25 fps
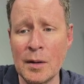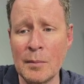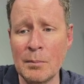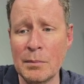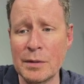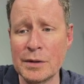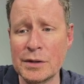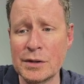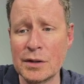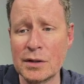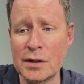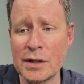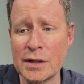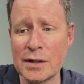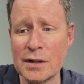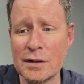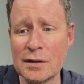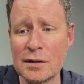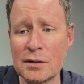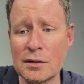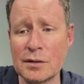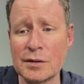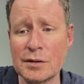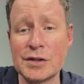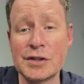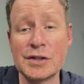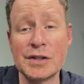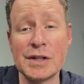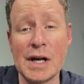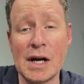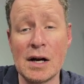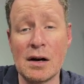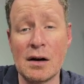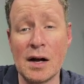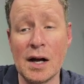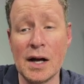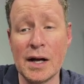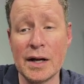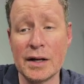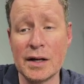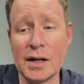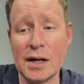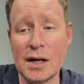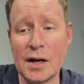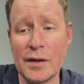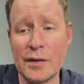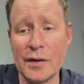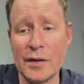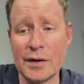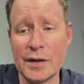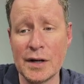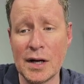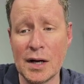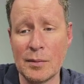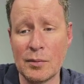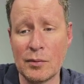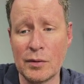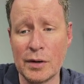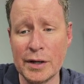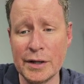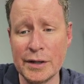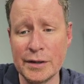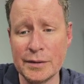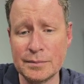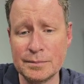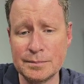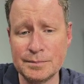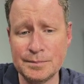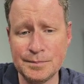but you click this little share icon on the top right,